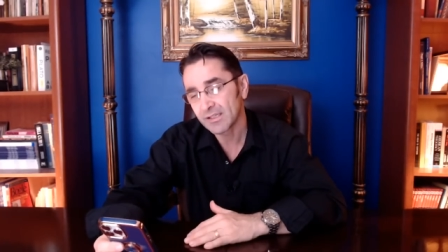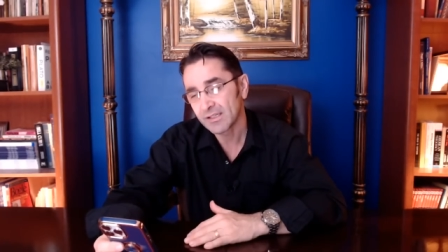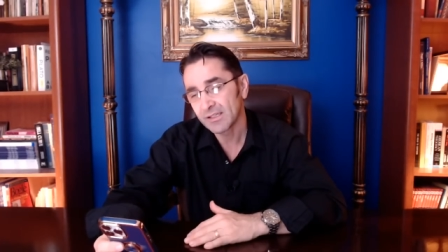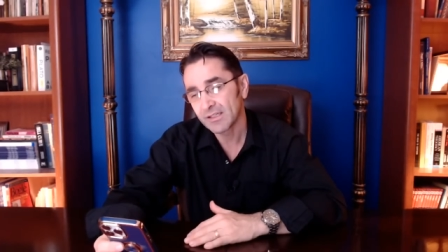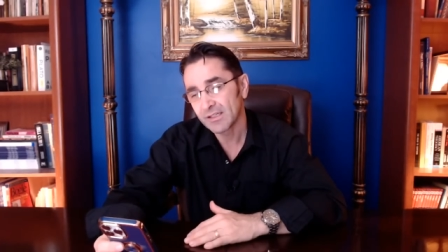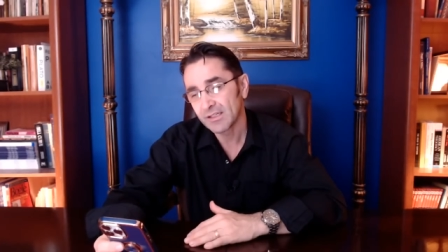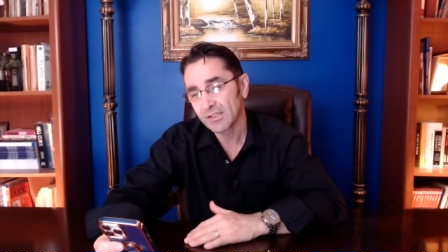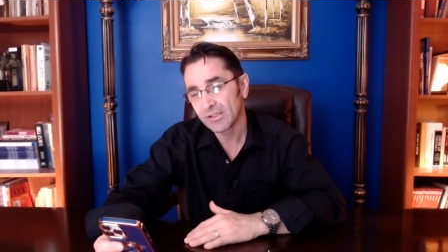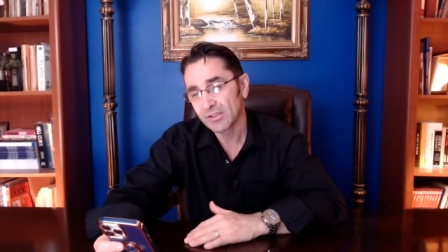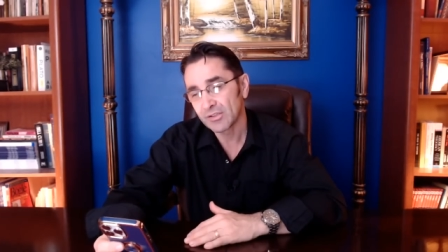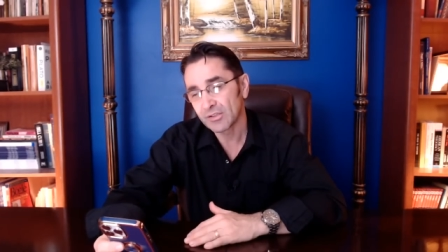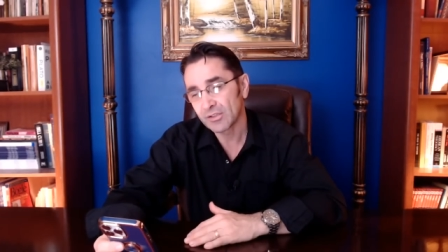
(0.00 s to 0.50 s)

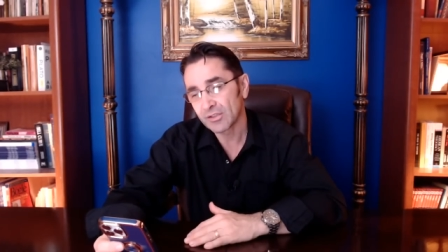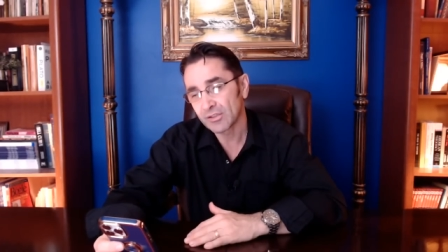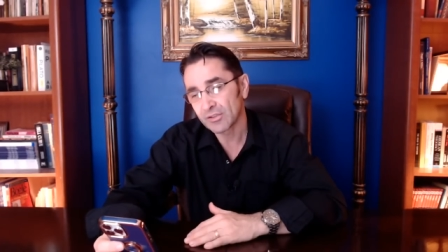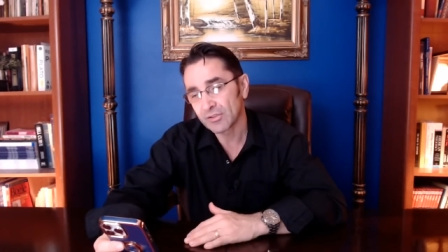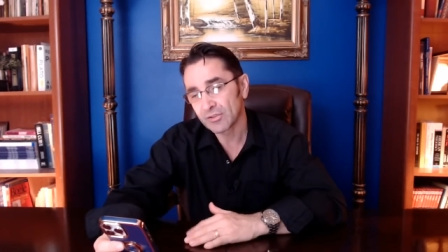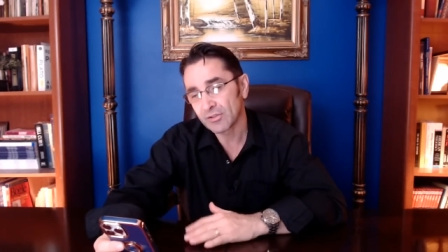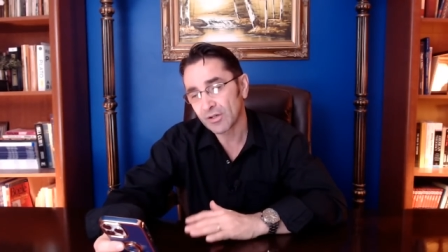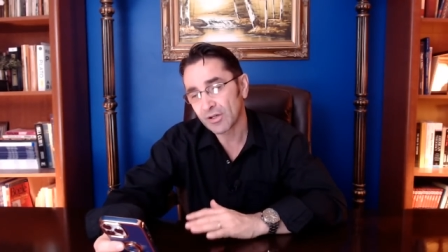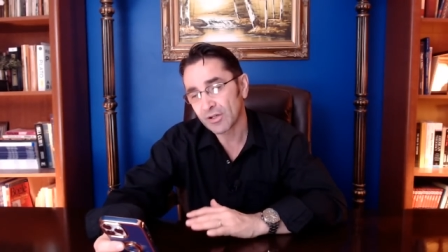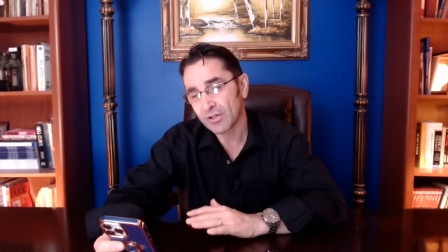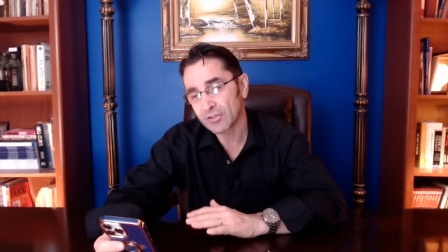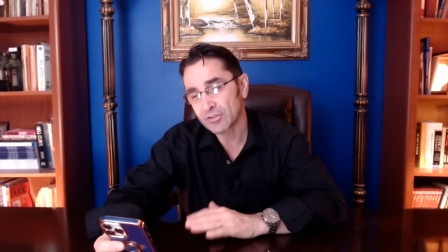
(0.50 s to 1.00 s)
you, know,
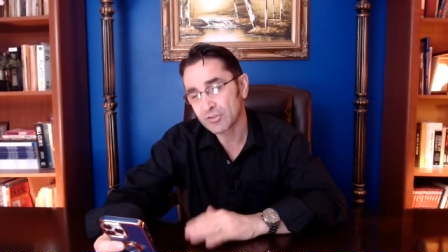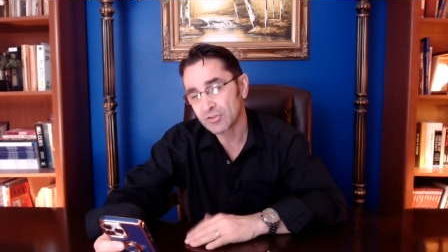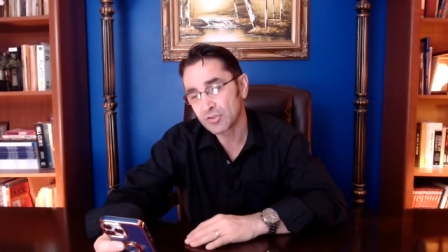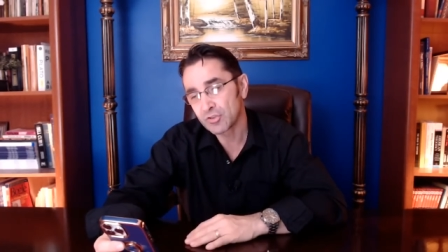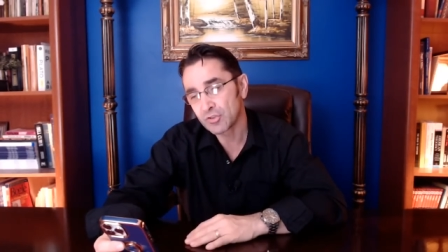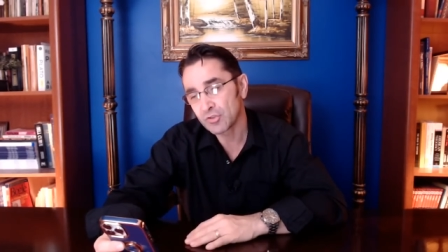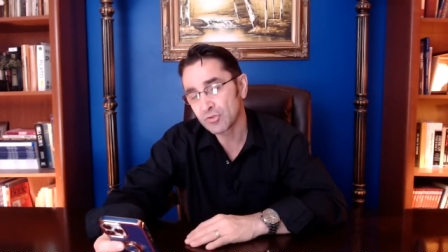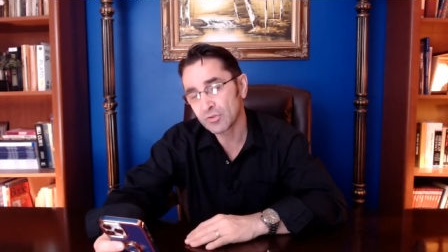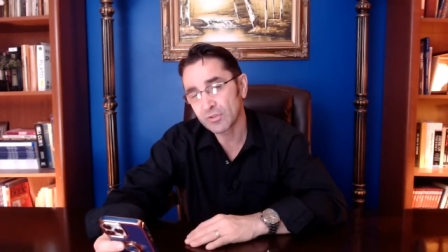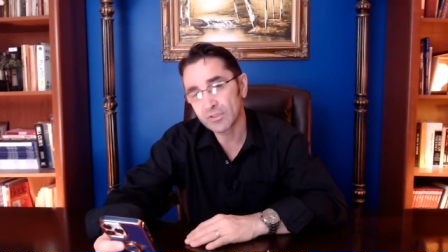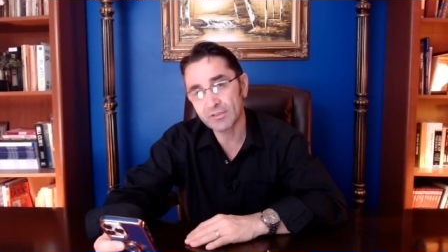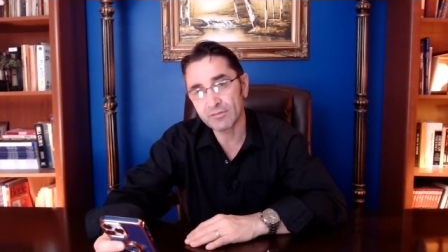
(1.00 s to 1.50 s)
you are a
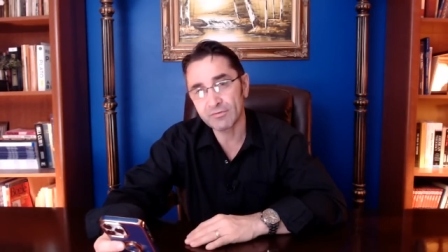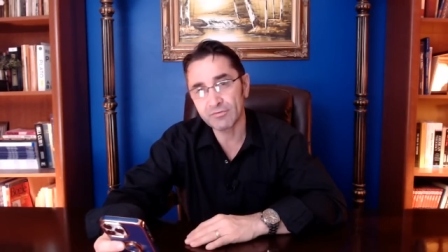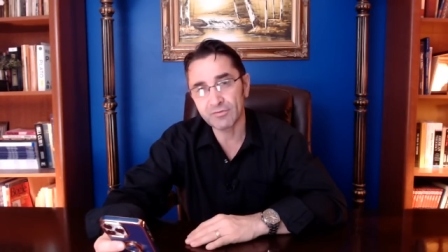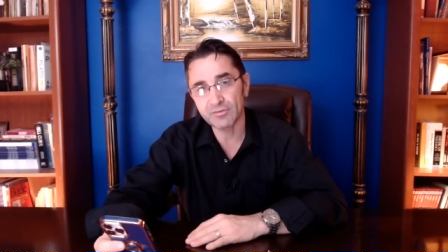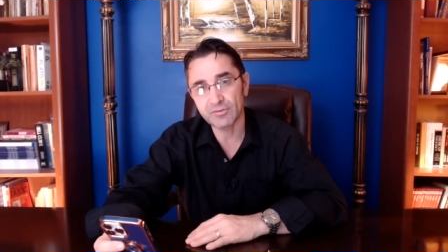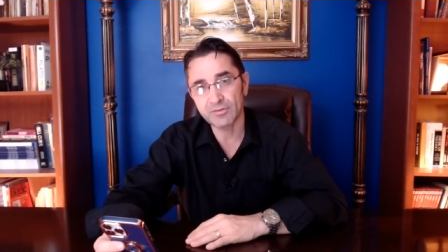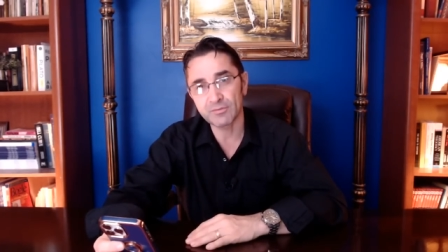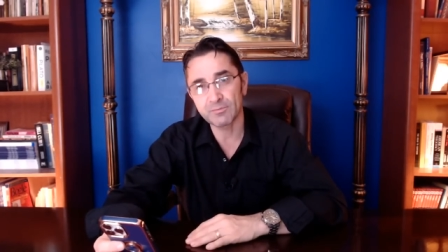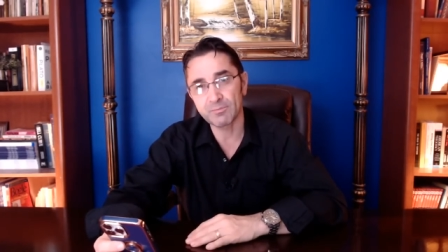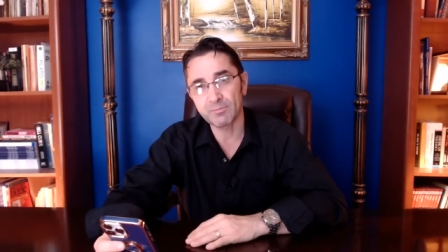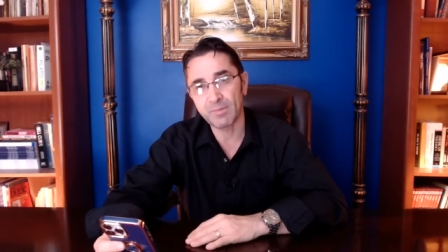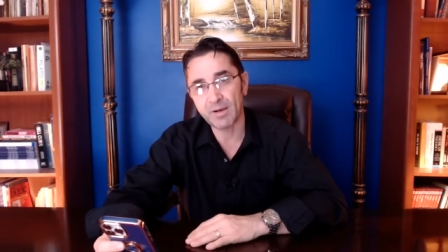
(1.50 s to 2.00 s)
Jew if
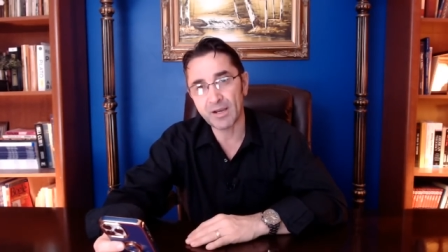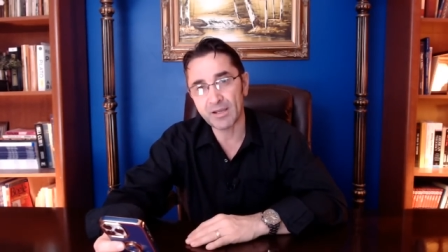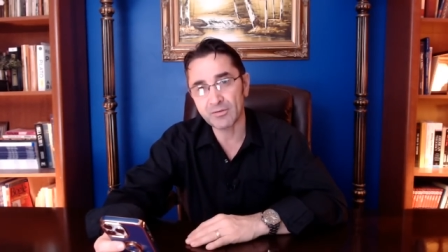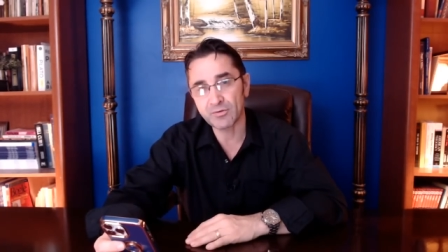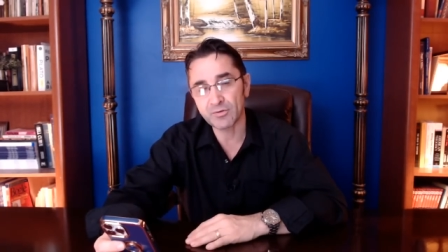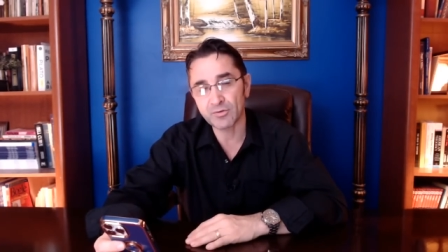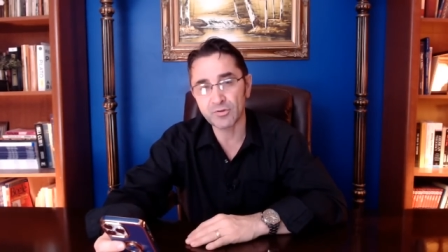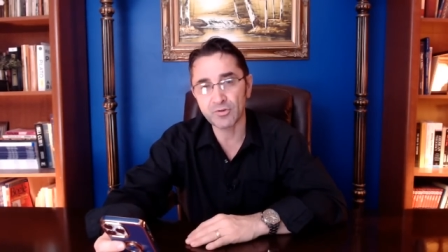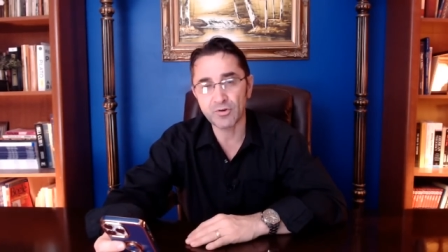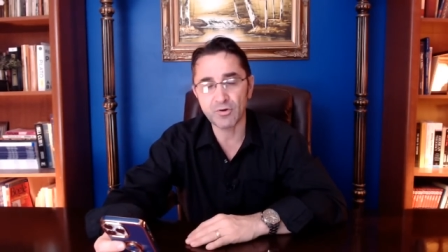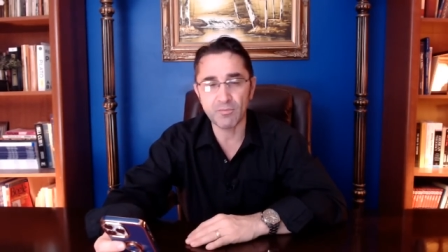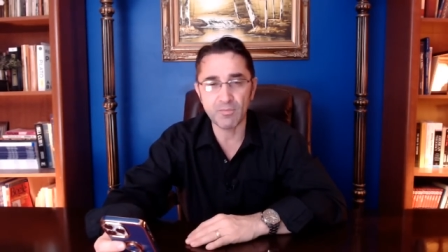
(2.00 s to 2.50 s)
you,
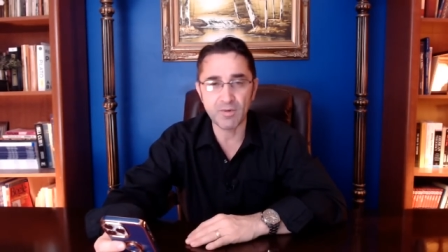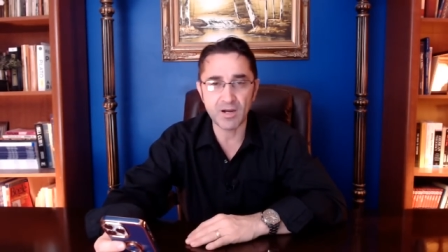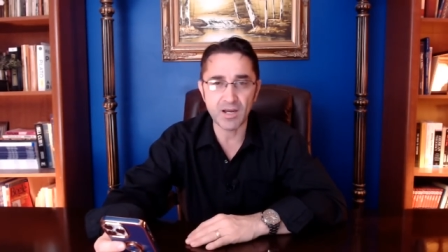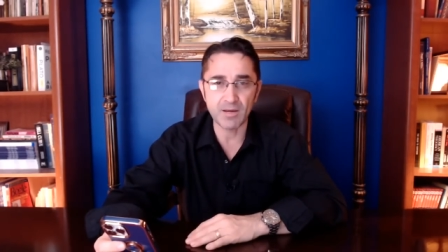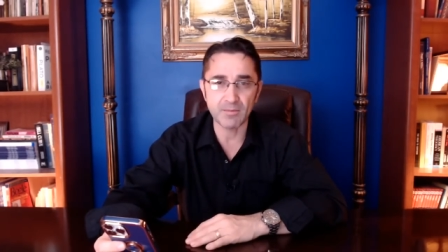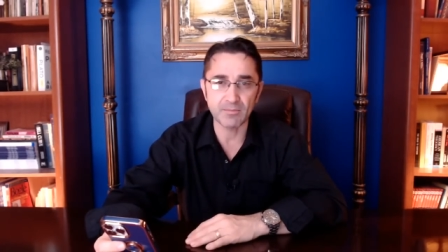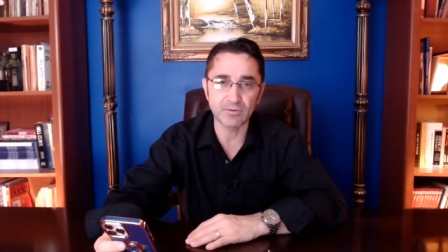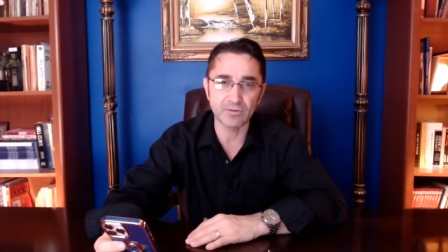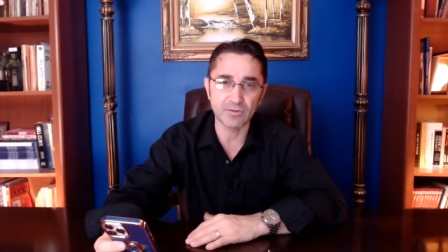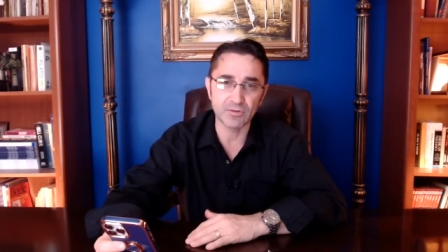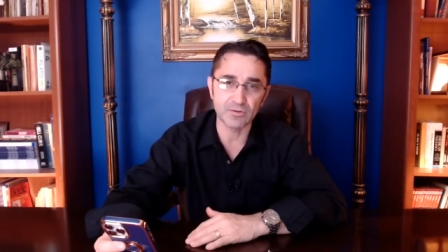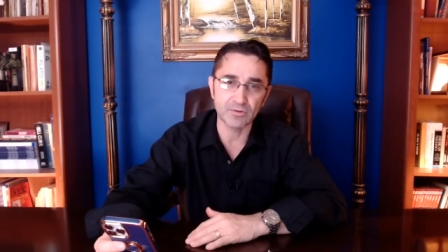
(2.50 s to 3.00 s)
through your
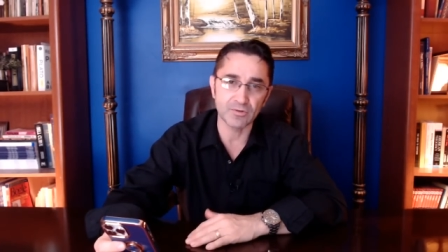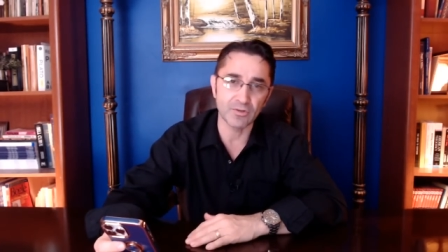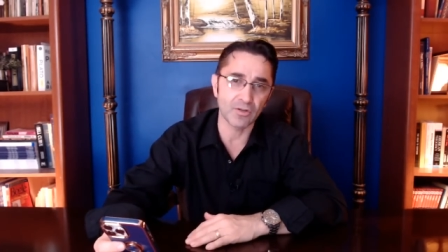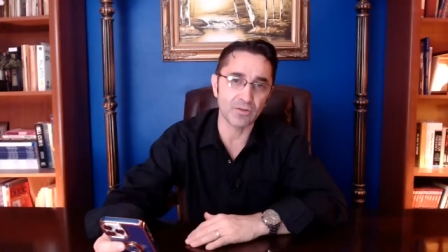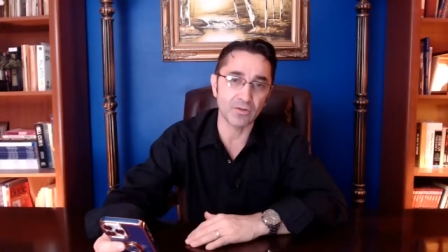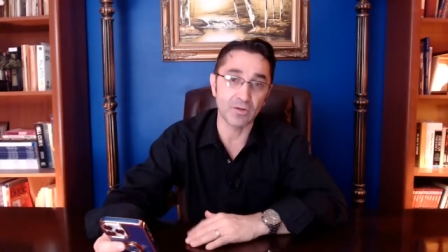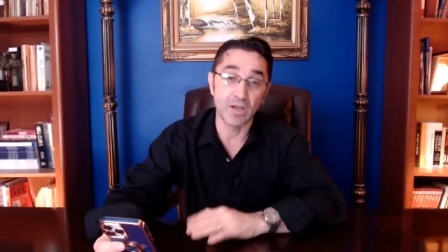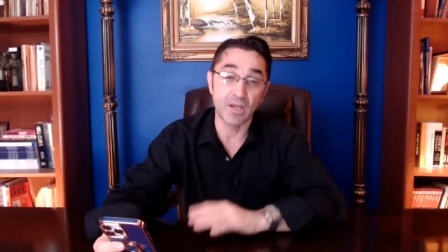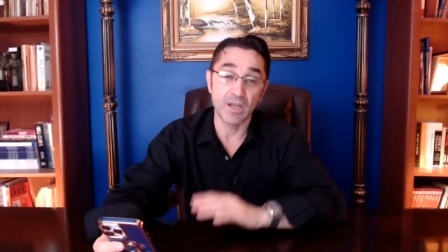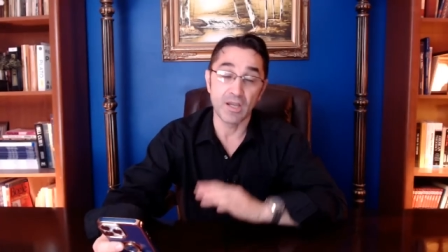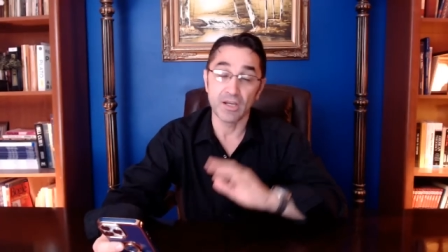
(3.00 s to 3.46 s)
mom, through not,